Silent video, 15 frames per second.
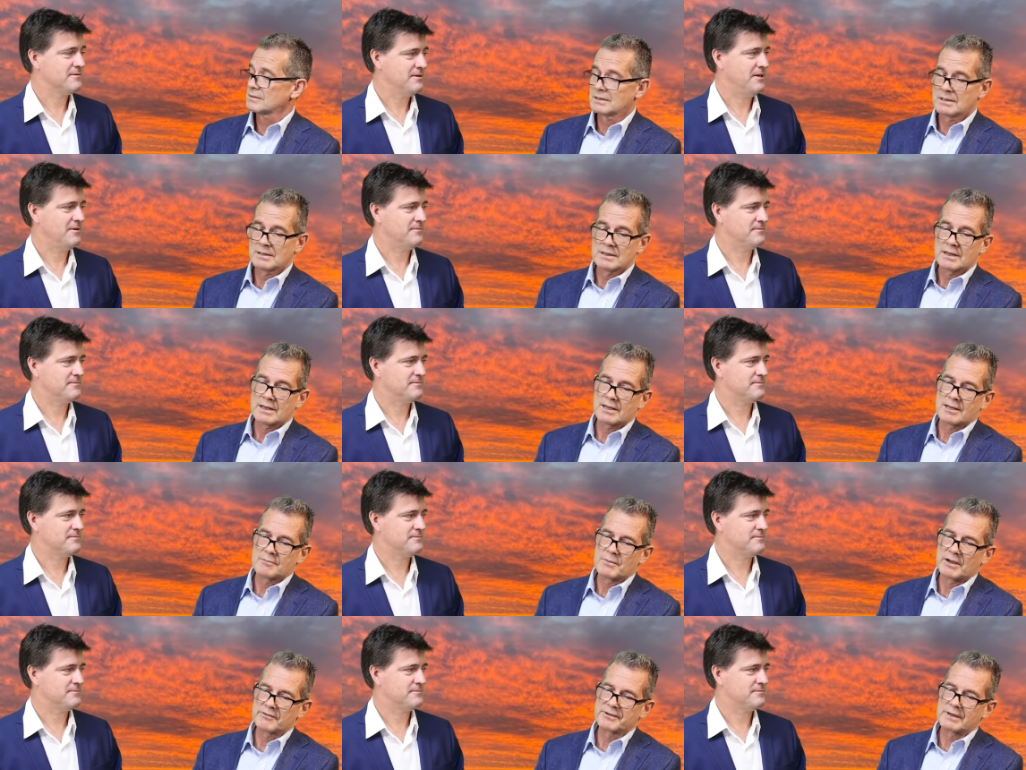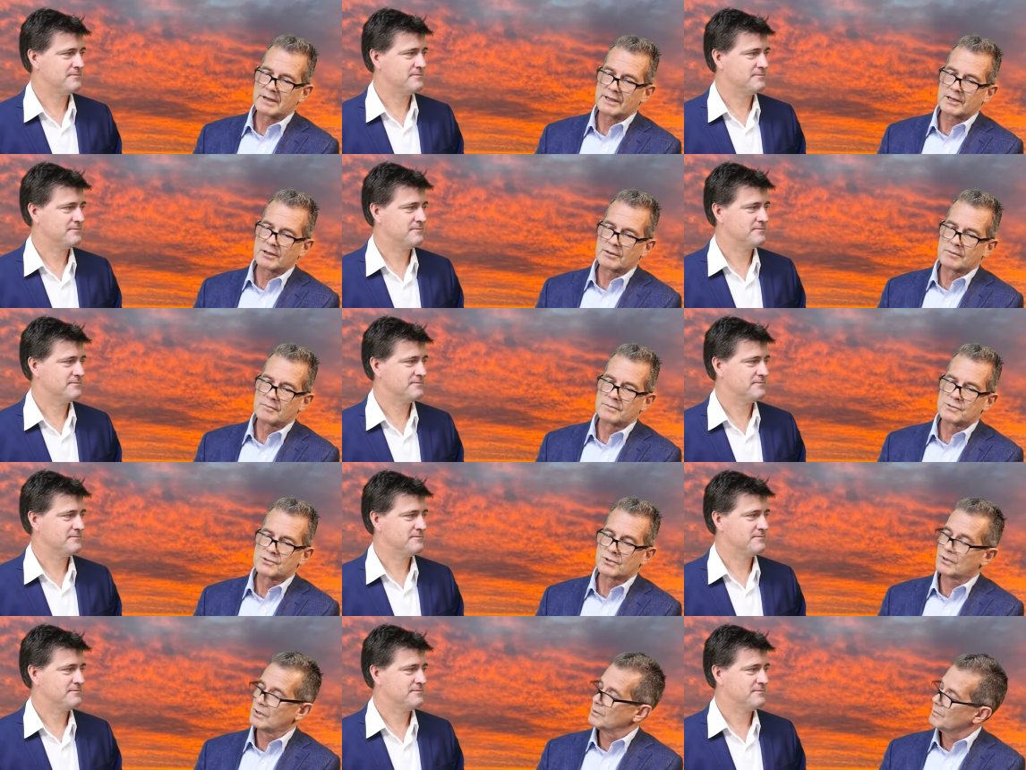Speaker 1: Yeah. Um, I feel I can
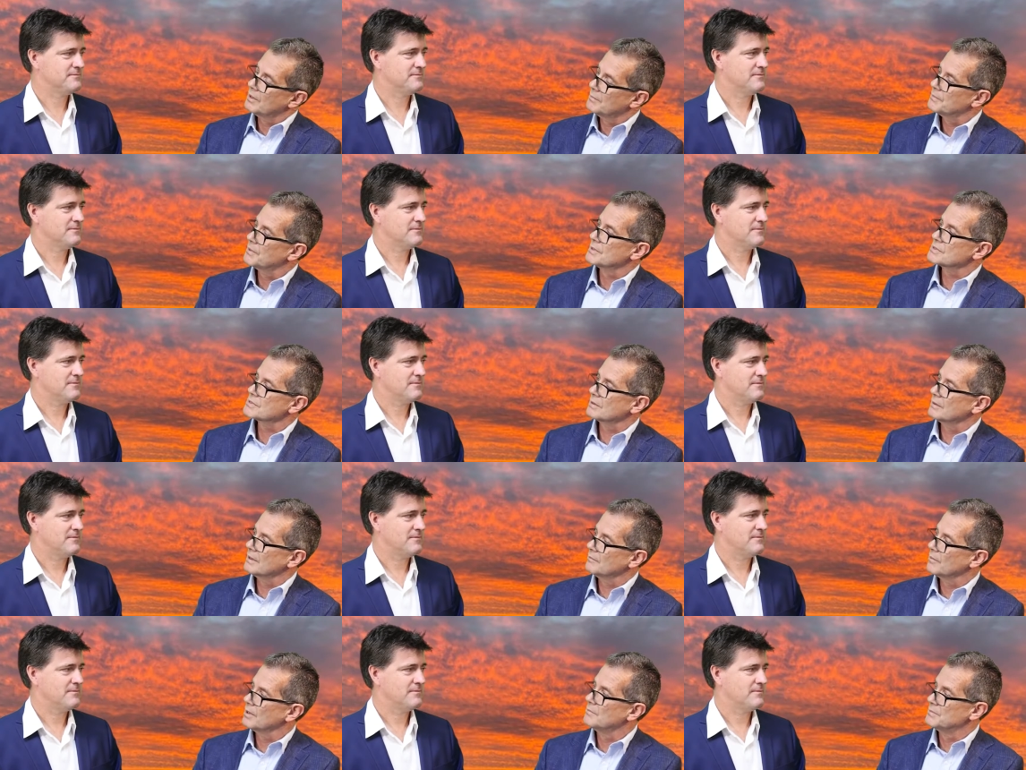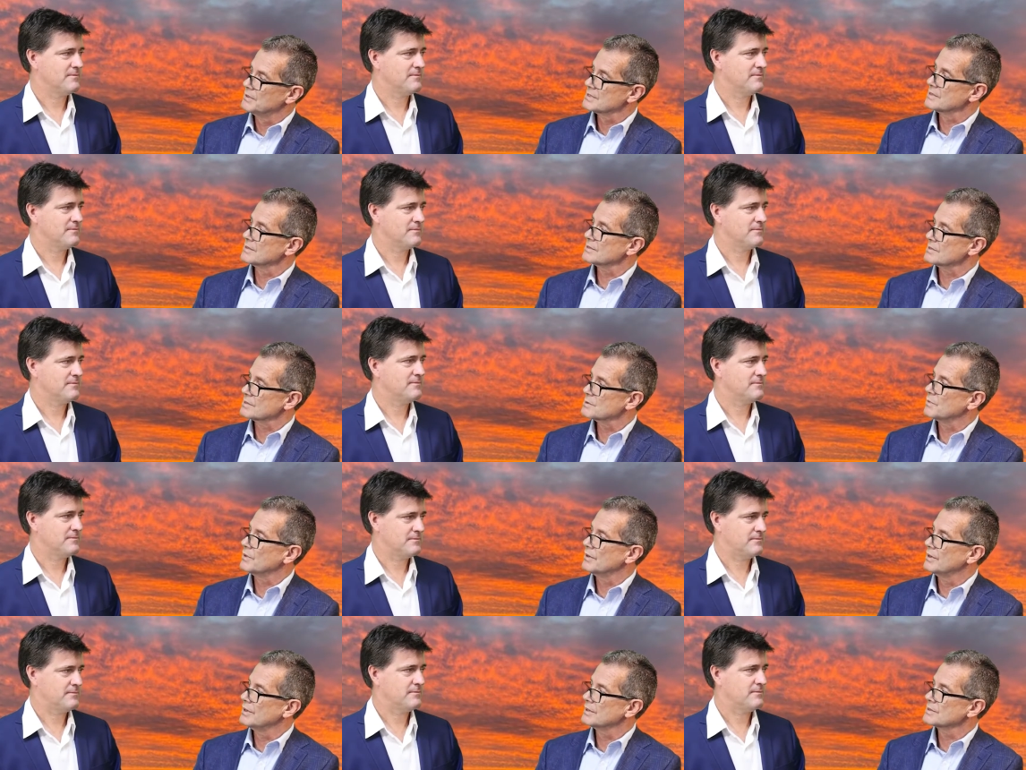draw on my personal and my business
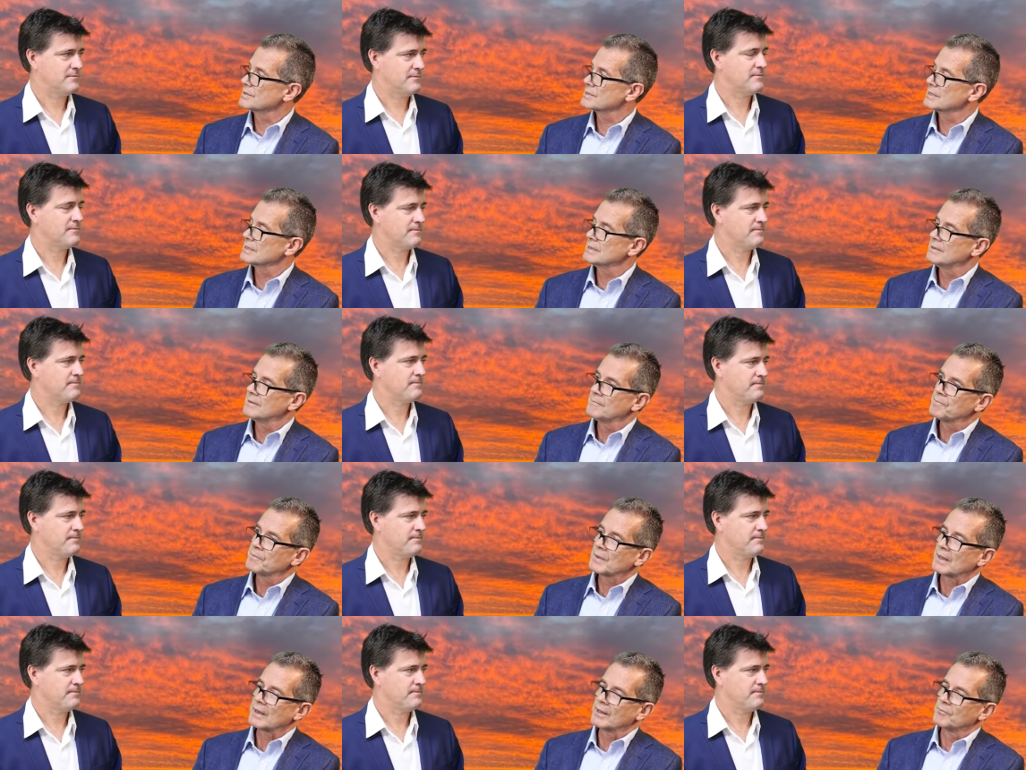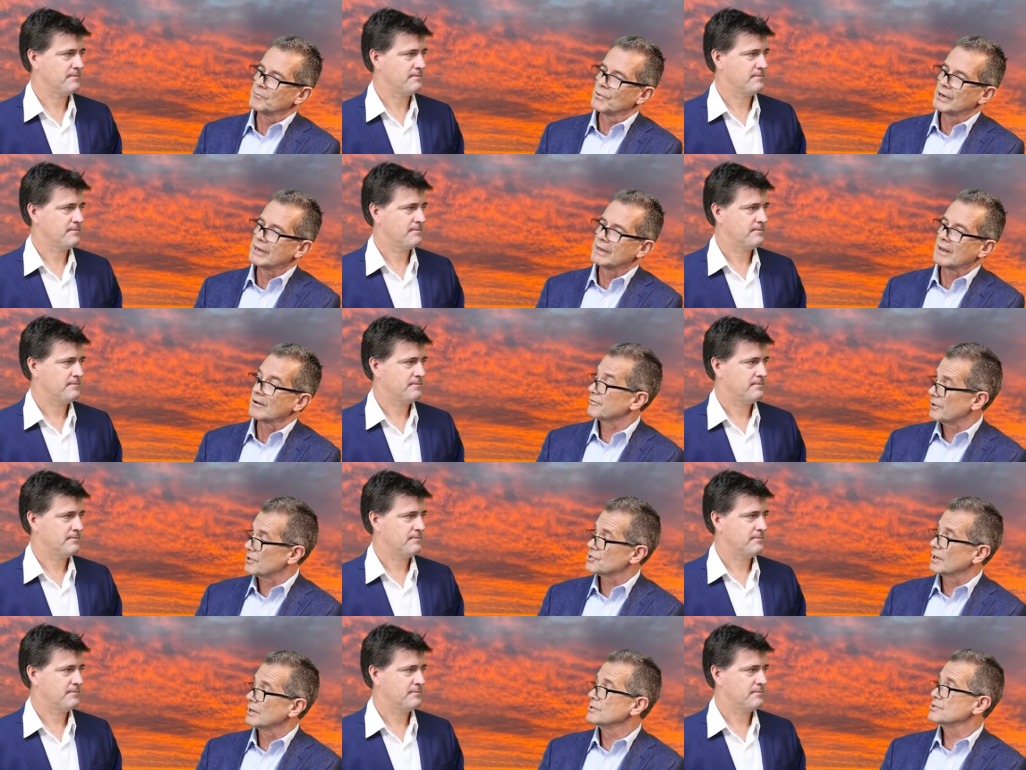experience and bring a
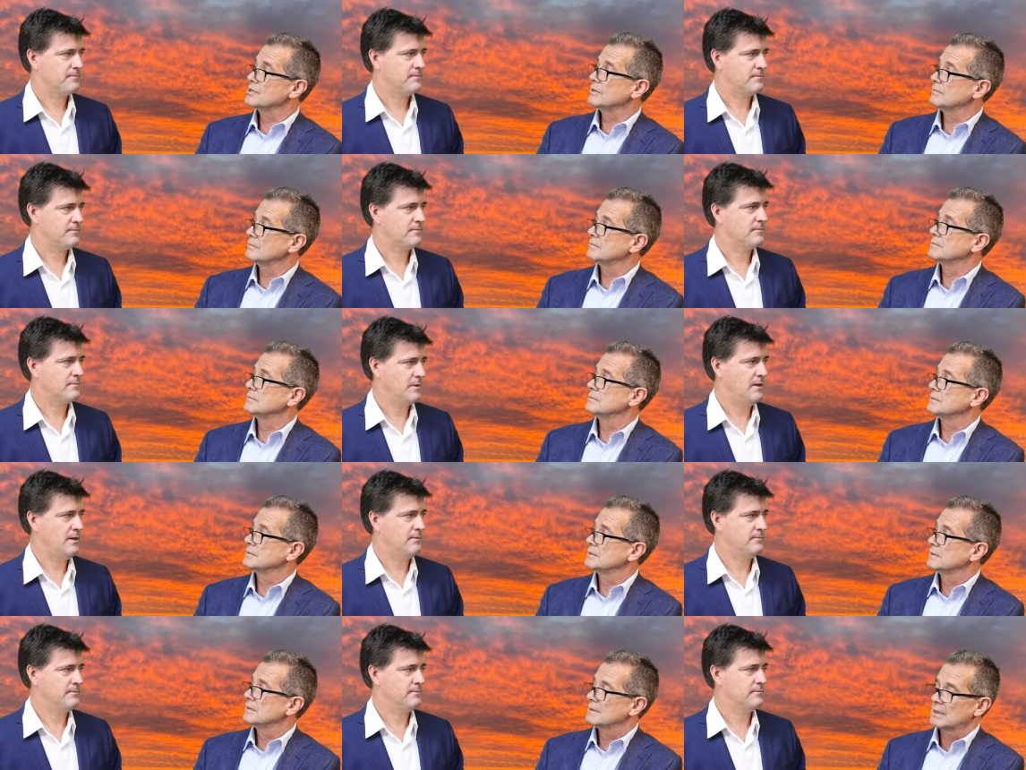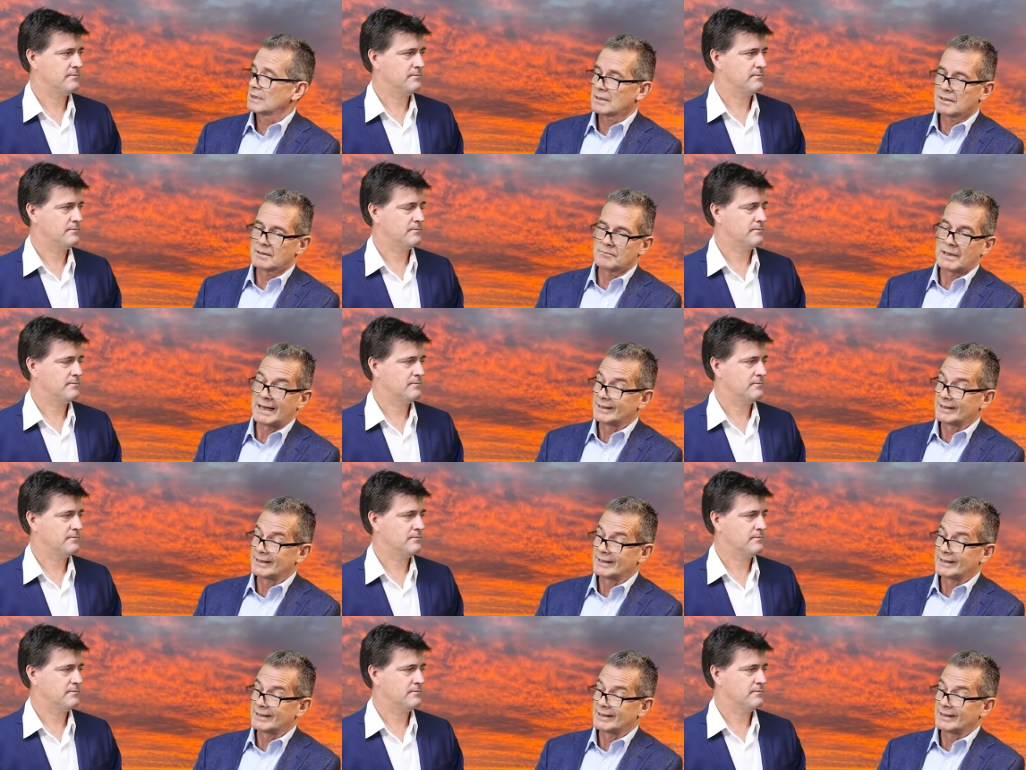fresh energy yeah. Um,